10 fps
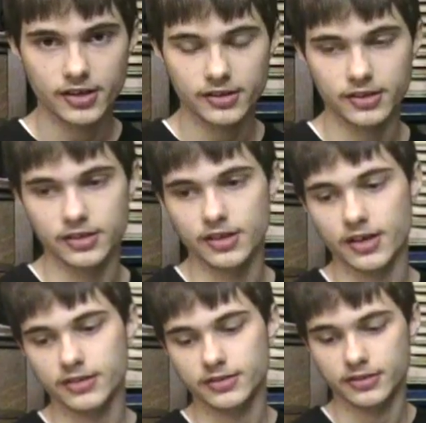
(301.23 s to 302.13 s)
the
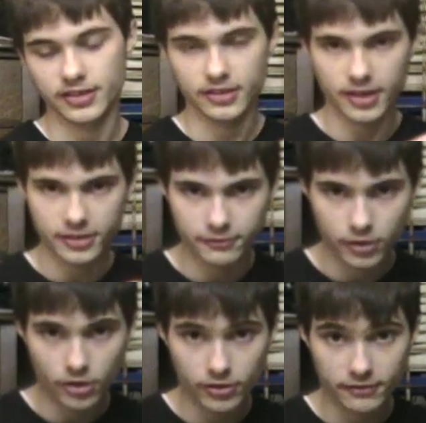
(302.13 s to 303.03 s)
inductive
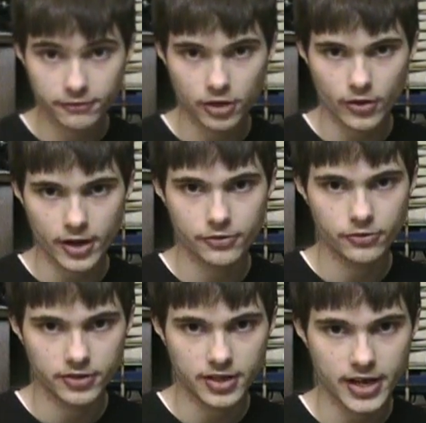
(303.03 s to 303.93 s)
load can flow out
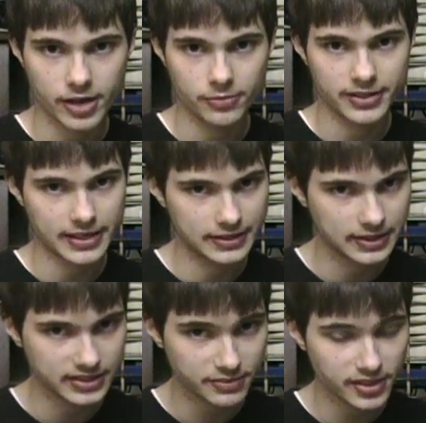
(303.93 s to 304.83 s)
through the diode, but that
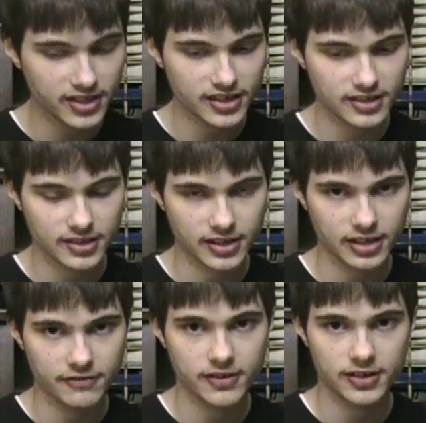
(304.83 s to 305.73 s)
doesn't mean anything
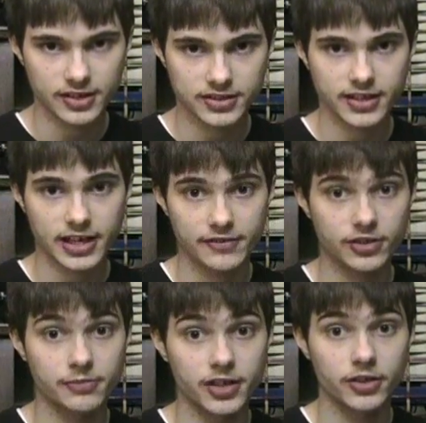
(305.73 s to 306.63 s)
if it doesn't have
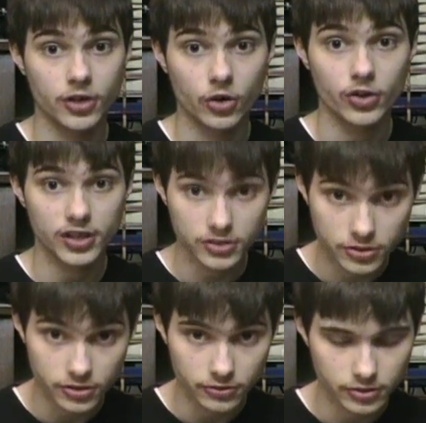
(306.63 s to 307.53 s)
something to go
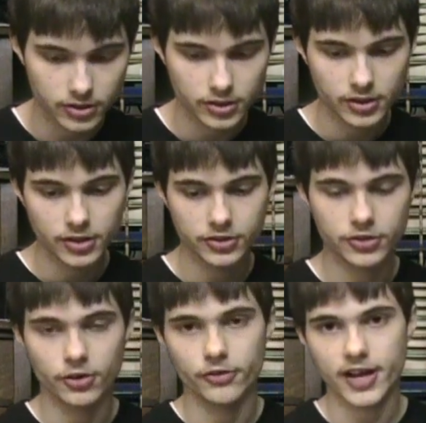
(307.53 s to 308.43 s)
into.
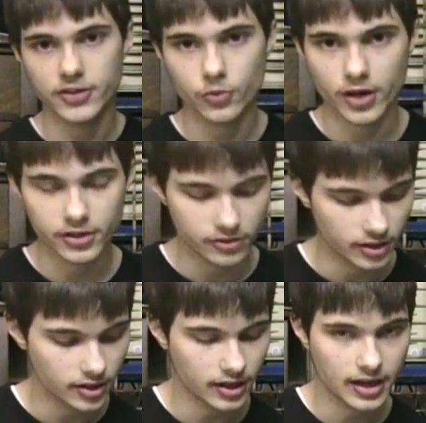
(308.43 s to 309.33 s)
So that's why you
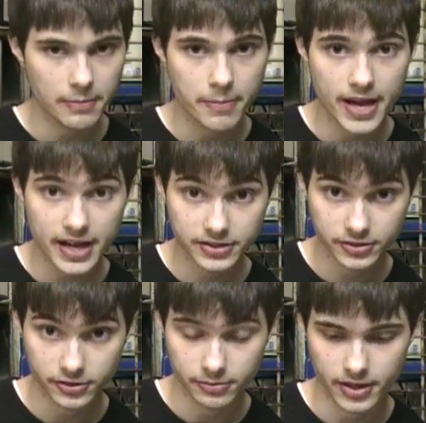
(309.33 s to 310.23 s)
need a
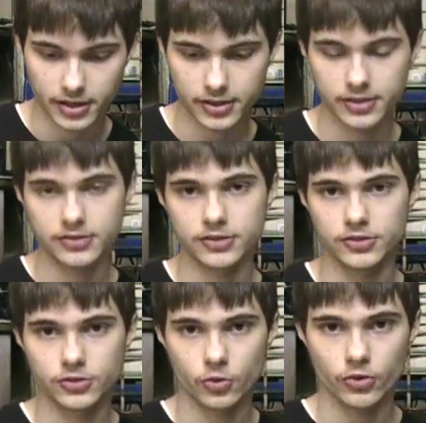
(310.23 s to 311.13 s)
capacitor bank to
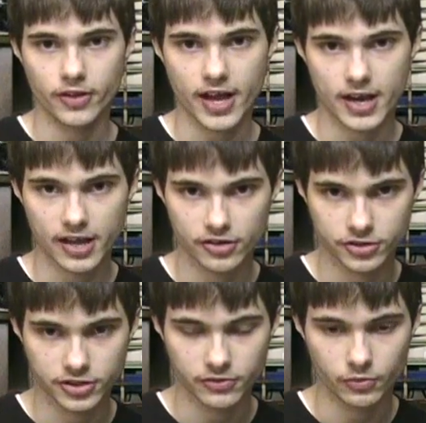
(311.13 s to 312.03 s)
store that
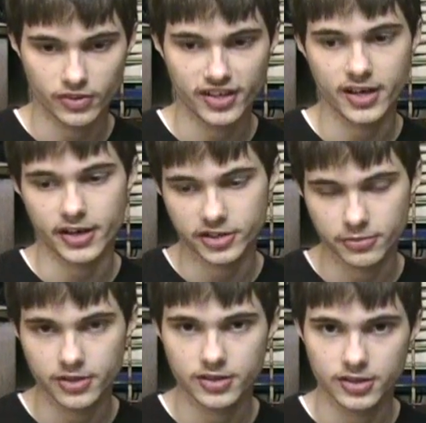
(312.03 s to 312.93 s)
energy when the
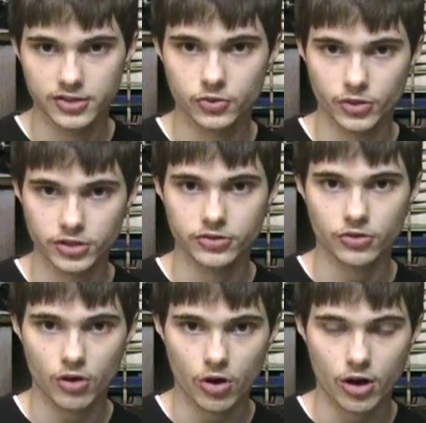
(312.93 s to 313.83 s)
IGBT switches
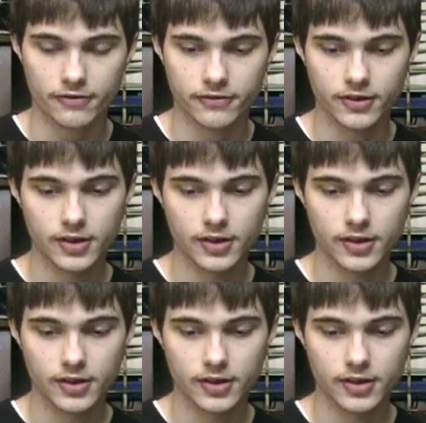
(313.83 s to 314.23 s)
off.